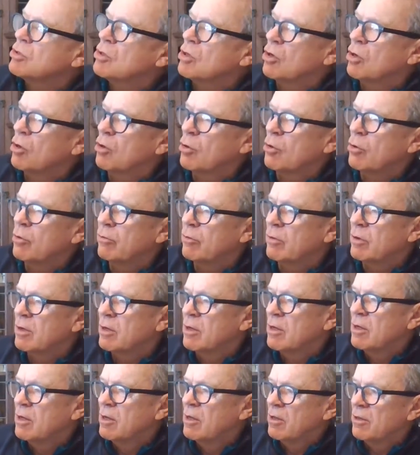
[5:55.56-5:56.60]
clover.
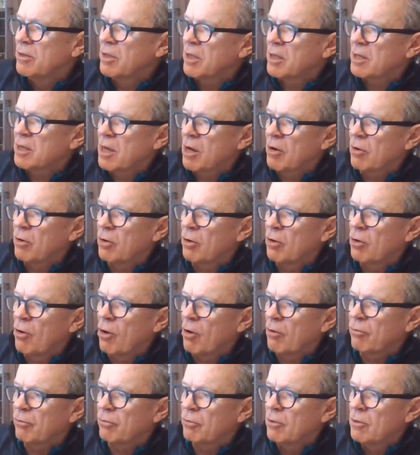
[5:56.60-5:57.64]
They carried it
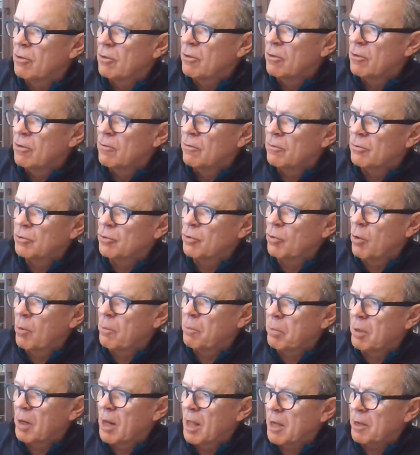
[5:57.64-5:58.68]
off to a
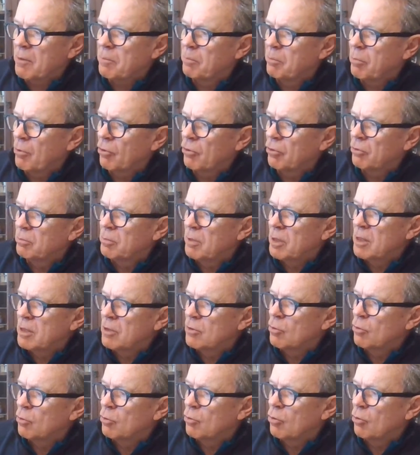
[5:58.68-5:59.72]
black-bottomed
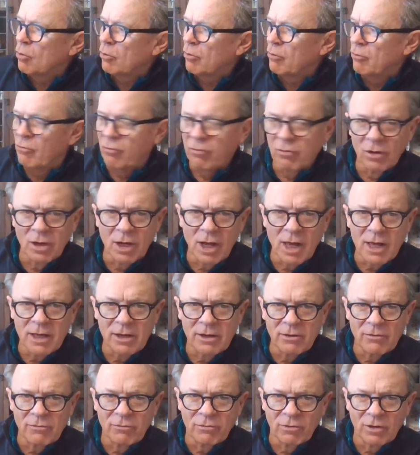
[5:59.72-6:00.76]
eagle called
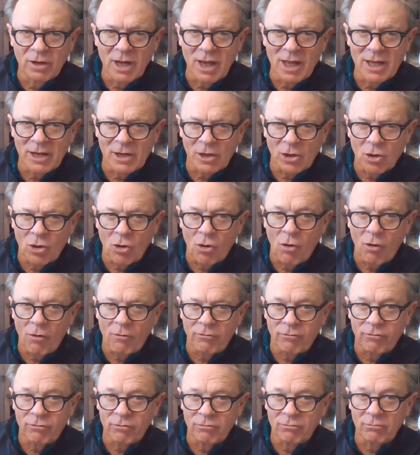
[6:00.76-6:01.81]
Vlad
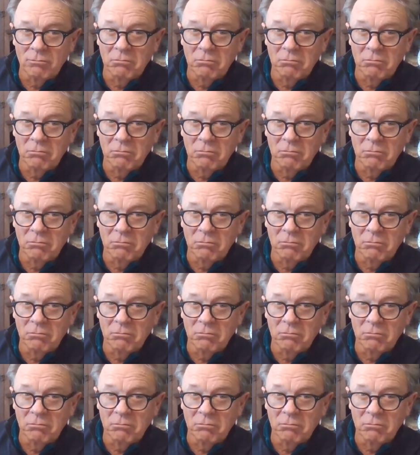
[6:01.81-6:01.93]
Vladikoff.